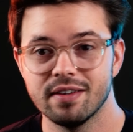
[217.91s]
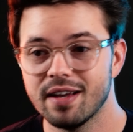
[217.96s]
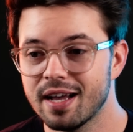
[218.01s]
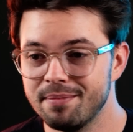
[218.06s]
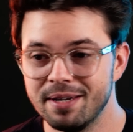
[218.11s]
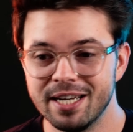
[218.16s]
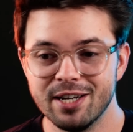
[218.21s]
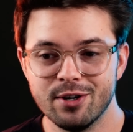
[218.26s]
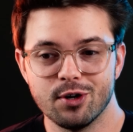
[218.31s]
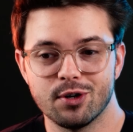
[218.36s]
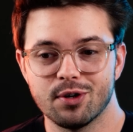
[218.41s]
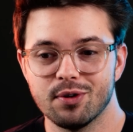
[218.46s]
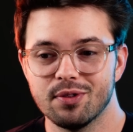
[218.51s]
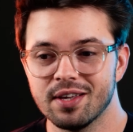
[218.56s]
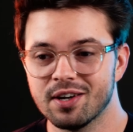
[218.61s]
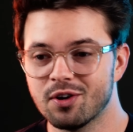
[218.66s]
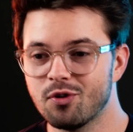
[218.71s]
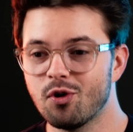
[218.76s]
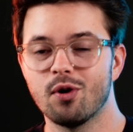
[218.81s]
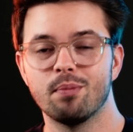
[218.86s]
I mean, look,
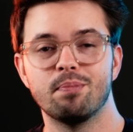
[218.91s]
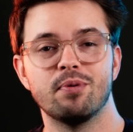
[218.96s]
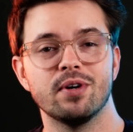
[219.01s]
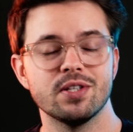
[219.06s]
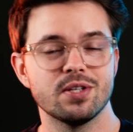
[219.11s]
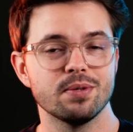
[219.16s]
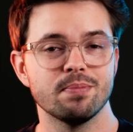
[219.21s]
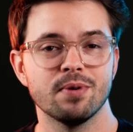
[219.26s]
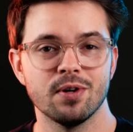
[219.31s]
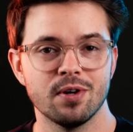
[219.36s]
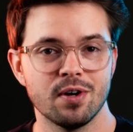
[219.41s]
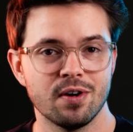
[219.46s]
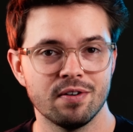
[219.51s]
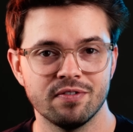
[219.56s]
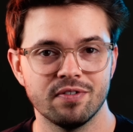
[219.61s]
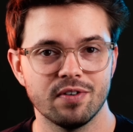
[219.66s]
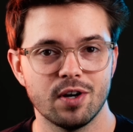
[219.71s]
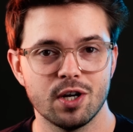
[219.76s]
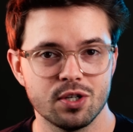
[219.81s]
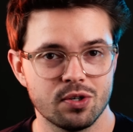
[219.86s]
the core principle
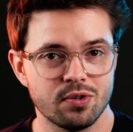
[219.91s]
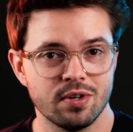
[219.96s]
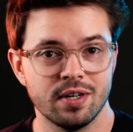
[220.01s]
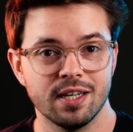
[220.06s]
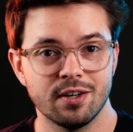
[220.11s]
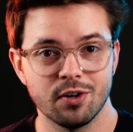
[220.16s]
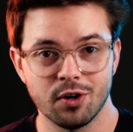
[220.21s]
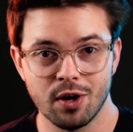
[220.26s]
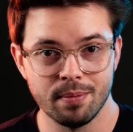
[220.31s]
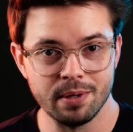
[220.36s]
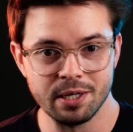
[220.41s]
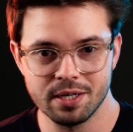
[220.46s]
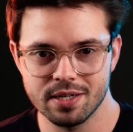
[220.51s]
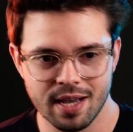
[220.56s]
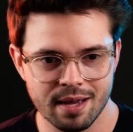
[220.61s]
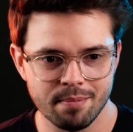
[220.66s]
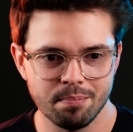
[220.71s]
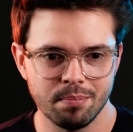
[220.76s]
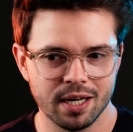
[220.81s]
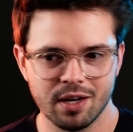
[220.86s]
of Austrian economics
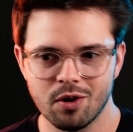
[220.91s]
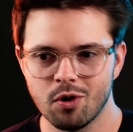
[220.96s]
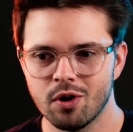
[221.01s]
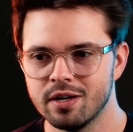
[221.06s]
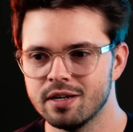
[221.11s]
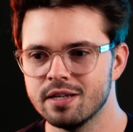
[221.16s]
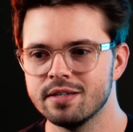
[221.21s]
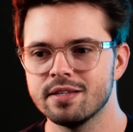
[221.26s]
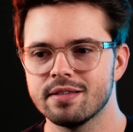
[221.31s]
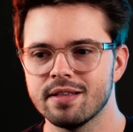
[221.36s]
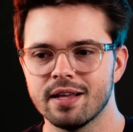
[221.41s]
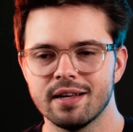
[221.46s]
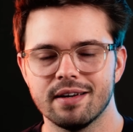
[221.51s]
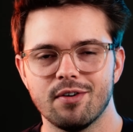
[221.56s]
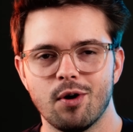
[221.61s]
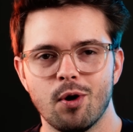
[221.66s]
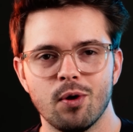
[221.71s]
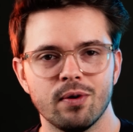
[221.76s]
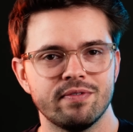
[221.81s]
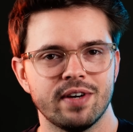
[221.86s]
and Bitcoin is that
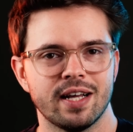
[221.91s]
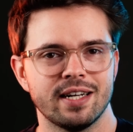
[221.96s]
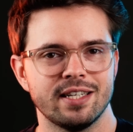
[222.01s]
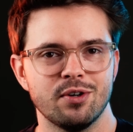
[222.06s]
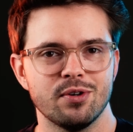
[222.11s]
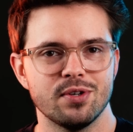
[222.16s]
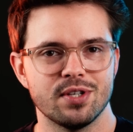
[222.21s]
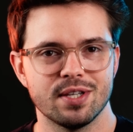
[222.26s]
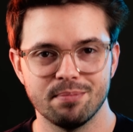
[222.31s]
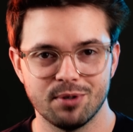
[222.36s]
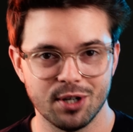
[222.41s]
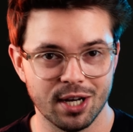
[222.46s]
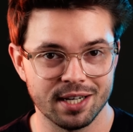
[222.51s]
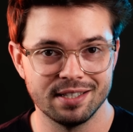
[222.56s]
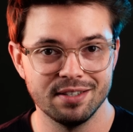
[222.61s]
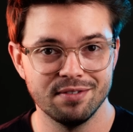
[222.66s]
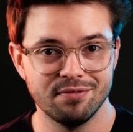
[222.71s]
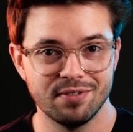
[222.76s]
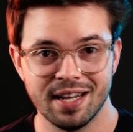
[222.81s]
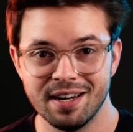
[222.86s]
all value is
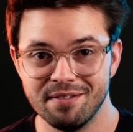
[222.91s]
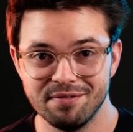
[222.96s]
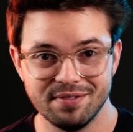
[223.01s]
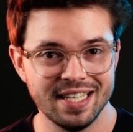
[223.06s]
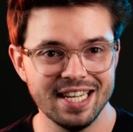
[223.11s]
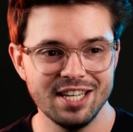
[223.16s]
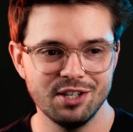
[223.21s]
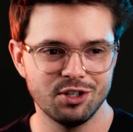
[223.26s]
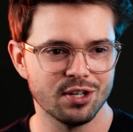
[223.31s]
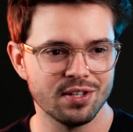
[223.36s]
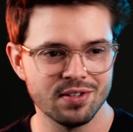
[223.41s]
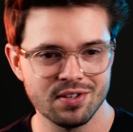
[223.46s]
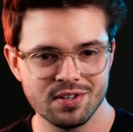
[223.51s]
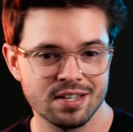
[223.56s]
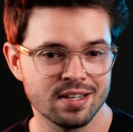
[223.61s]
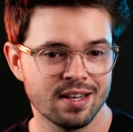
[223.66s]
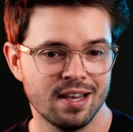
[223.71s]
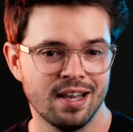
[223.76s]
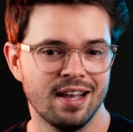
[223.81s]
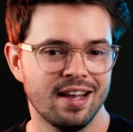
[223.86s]
subjective, and if
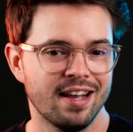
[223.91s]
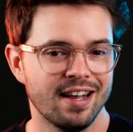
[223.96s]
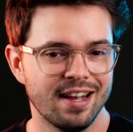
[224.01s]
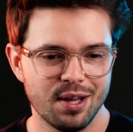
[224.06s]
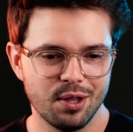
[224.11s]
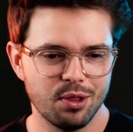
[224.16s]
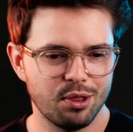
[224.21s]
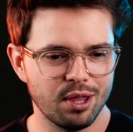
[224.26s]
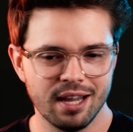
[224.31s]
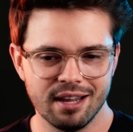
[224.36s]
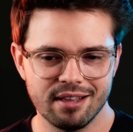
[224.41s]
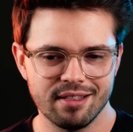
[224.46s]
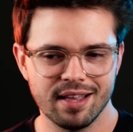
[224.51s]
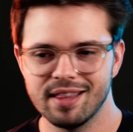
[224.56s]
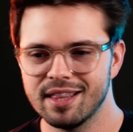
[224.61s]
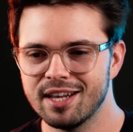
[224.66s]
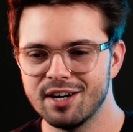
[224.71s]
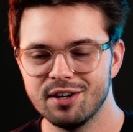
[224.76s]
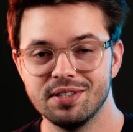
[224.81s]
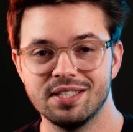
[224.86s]
degens think
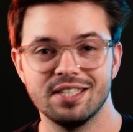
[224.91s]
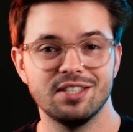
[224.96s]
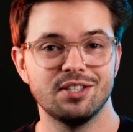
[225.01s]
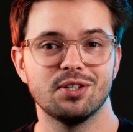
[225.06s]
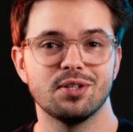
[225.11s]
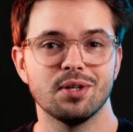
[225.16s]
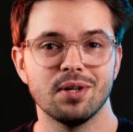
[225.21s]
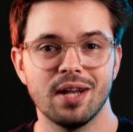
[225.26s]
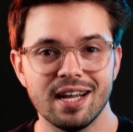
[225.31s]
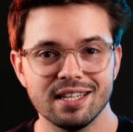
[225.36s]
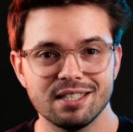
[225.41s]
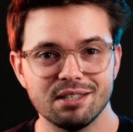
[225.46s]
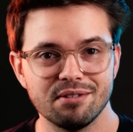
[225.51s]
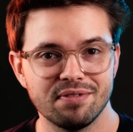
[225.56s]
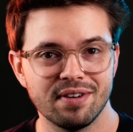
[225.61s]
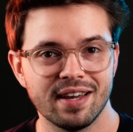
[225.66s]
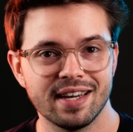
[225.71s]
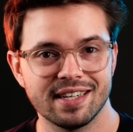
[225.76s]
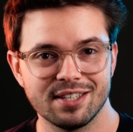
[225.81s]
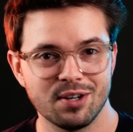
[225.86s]
that their digital
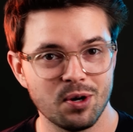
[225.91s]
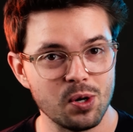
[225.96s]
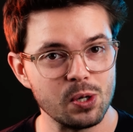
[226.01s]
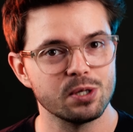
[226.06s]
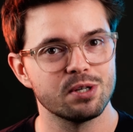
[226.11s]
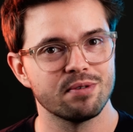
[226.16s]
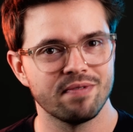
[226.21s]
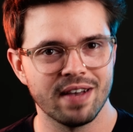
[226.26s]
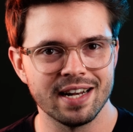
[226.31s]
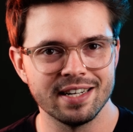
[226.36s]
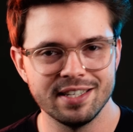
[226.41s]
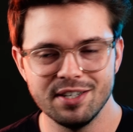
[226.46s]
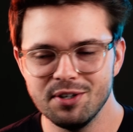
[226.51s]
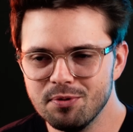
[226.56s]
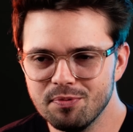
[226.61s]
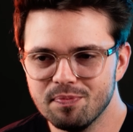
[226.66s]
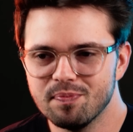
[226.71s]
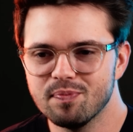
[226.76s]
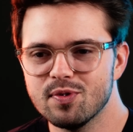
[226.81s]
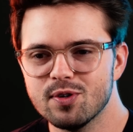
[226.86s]
artifact holds
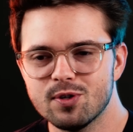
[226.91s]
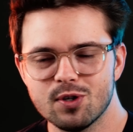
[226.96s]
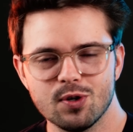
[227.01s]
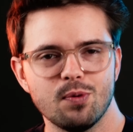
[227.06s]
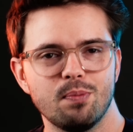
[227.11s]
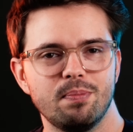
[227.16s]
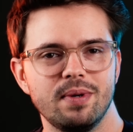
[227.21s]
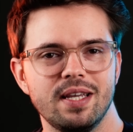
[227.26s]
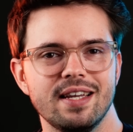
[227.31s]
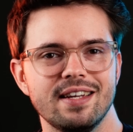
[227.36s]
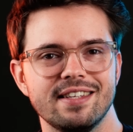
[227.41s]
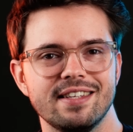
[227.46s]
value, so be